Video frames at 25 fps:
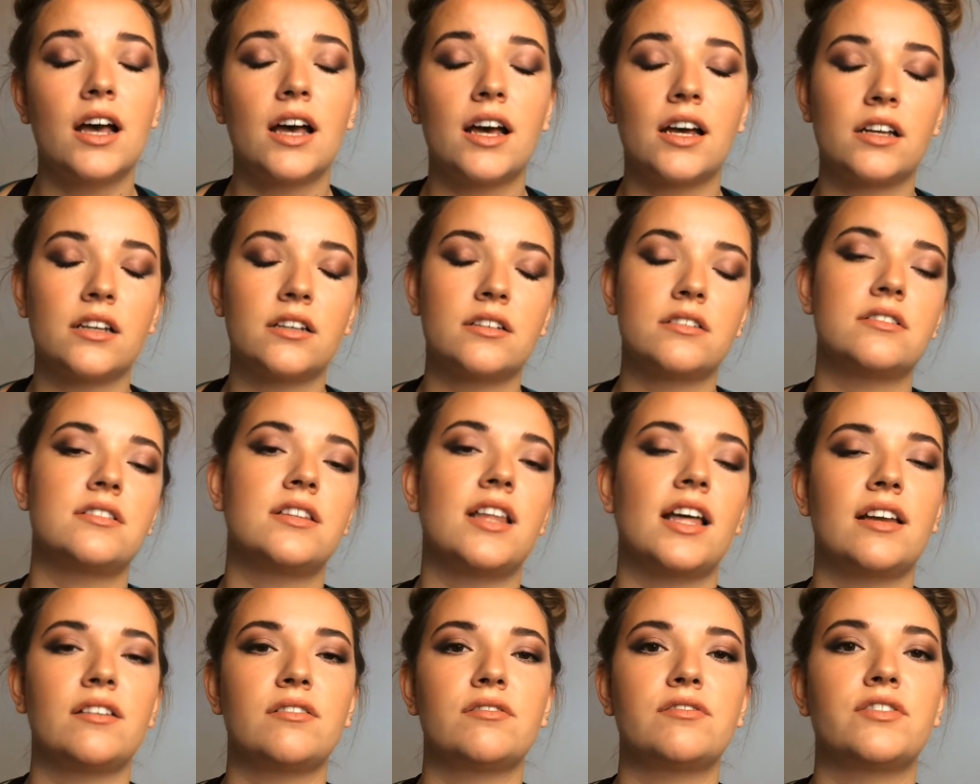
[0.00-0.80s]
and
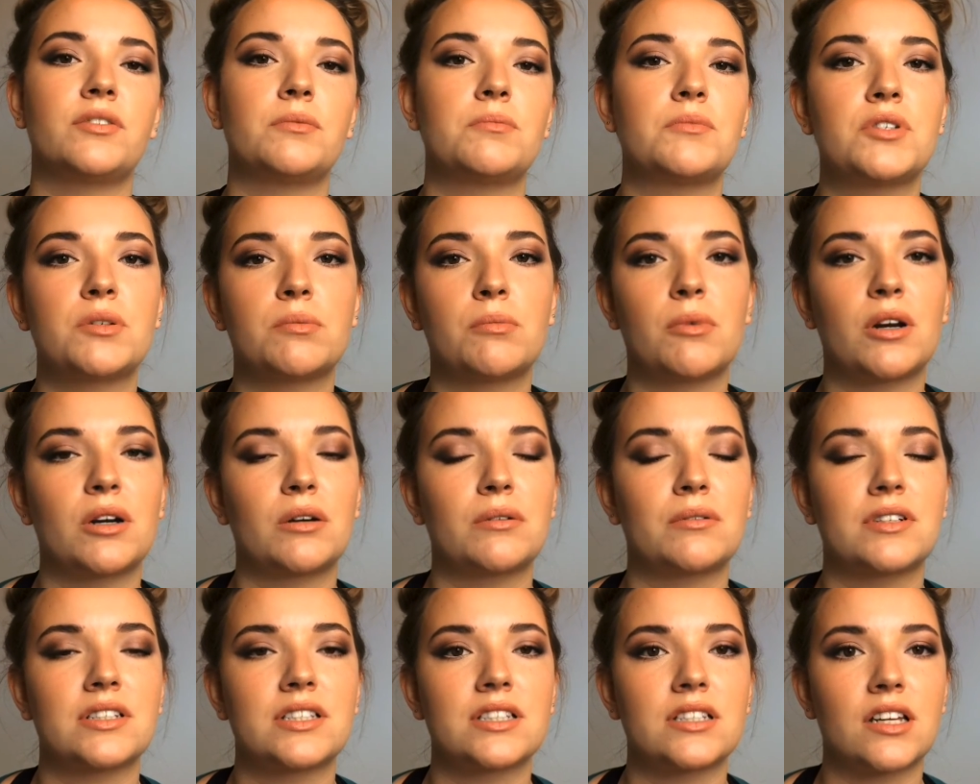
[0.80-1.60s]
then from
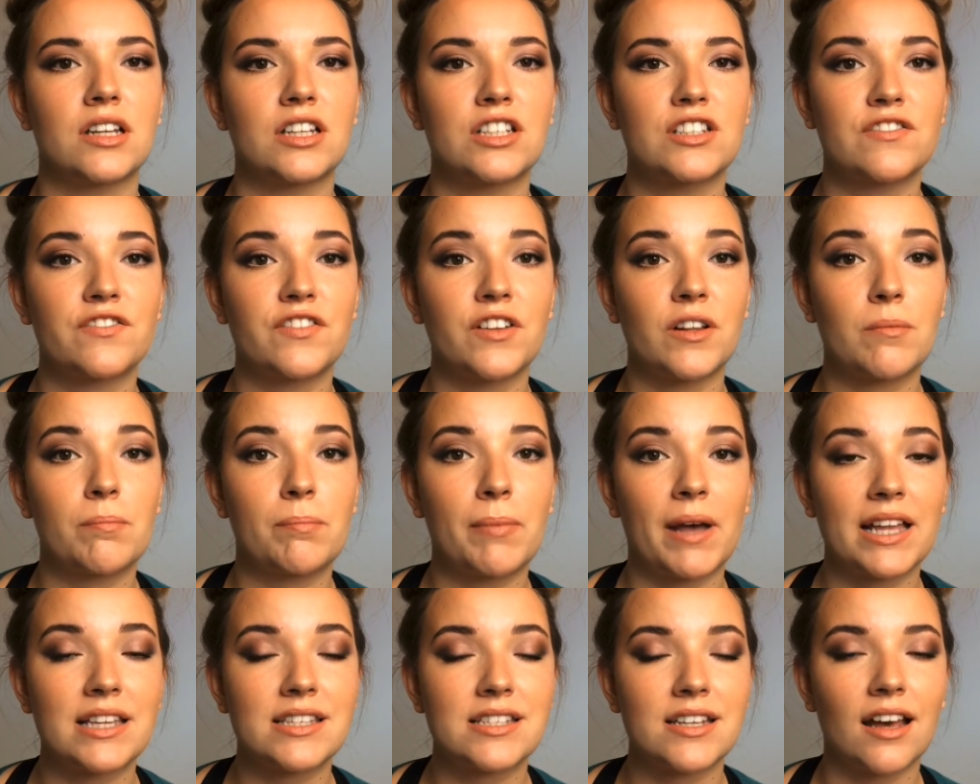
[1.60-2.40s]
tomorrow I'll start to feel
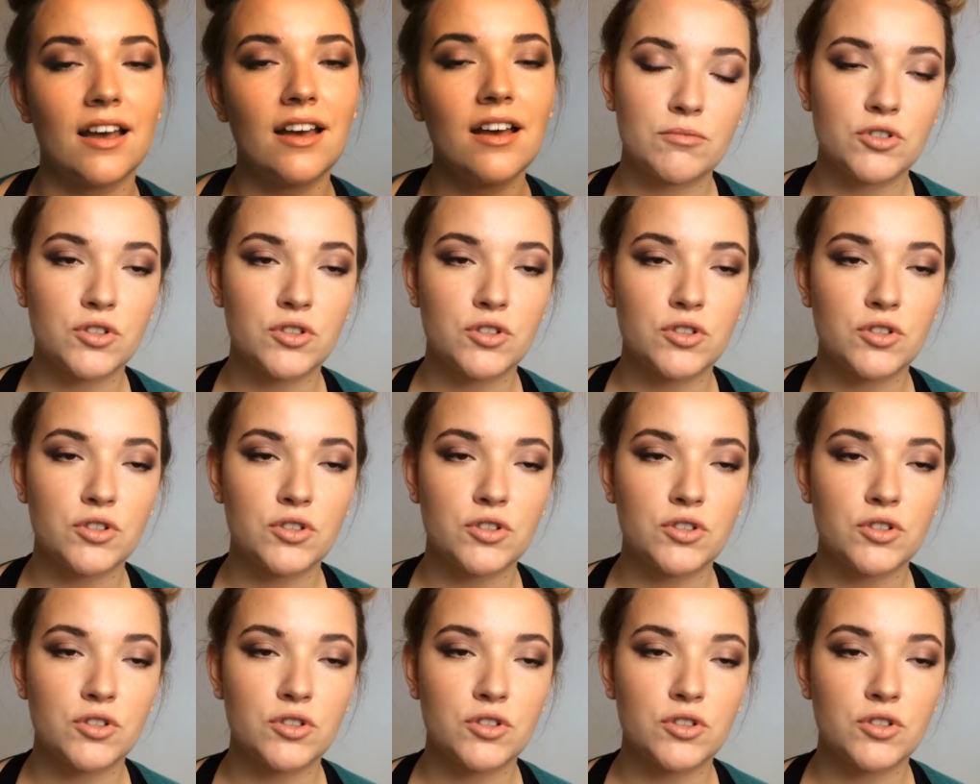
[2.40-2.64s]
better.